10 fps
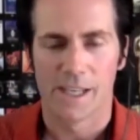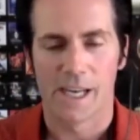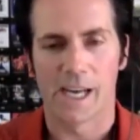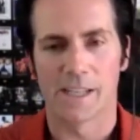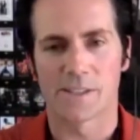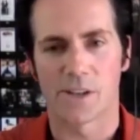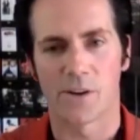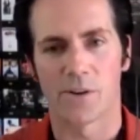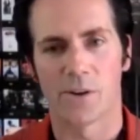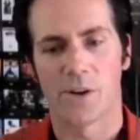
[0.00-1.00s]
And
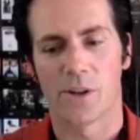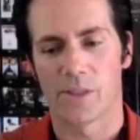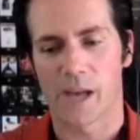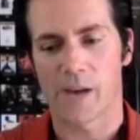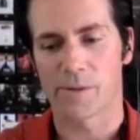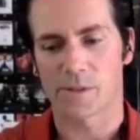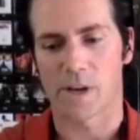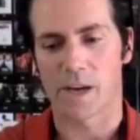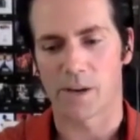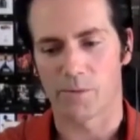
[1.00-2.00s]
so that was
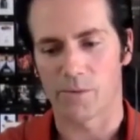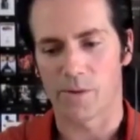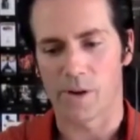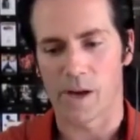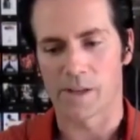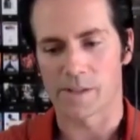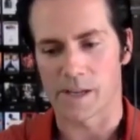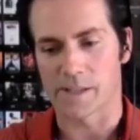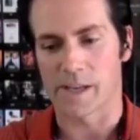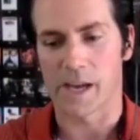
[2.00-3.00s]
kind of,
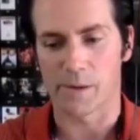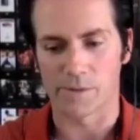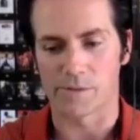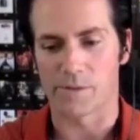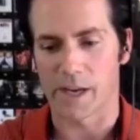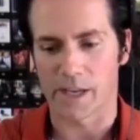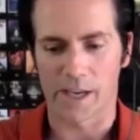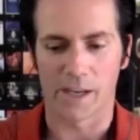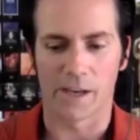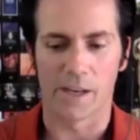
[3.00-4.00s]
as Cam was writing
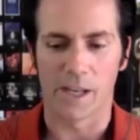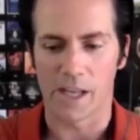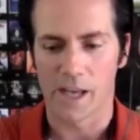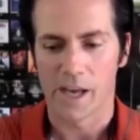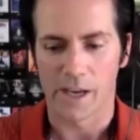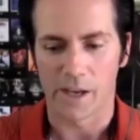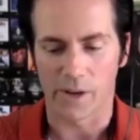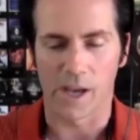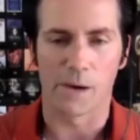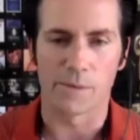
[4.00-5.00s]
it, and he, you know,
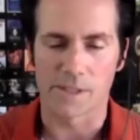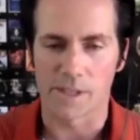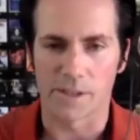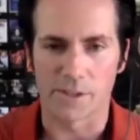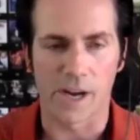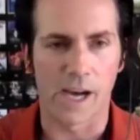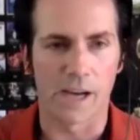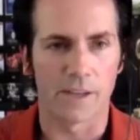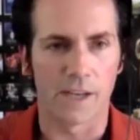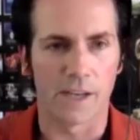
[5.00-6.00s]
Cam would send a
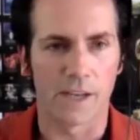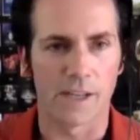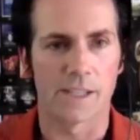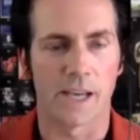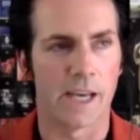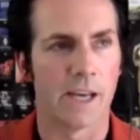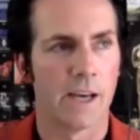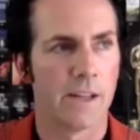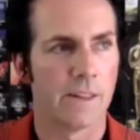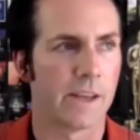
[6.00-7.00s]
draft and I'd say, hey,
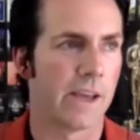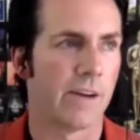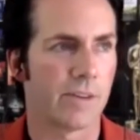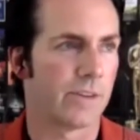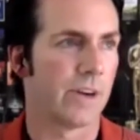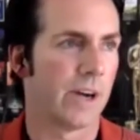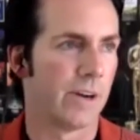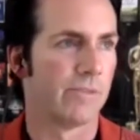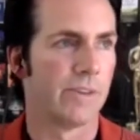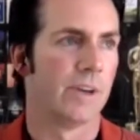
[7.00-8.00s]
the character
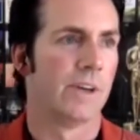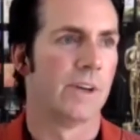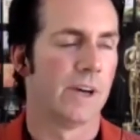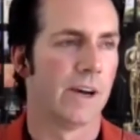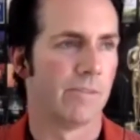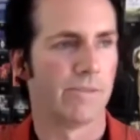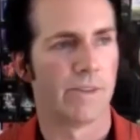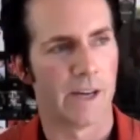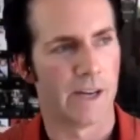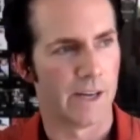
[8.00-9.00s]
of
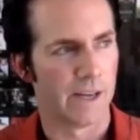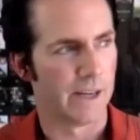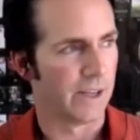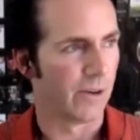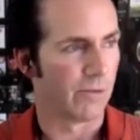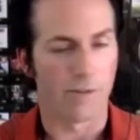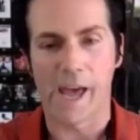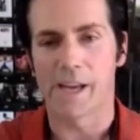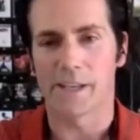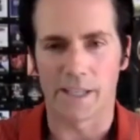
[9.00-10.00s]

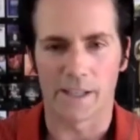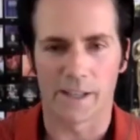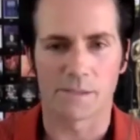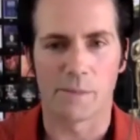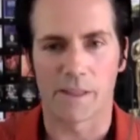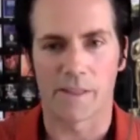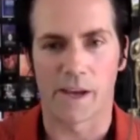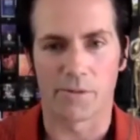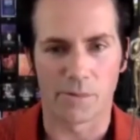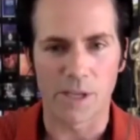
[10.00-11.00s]
Randy, let's make
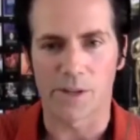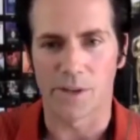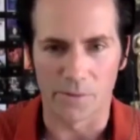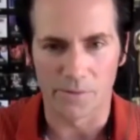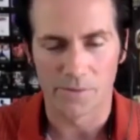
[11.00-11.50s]
that Riku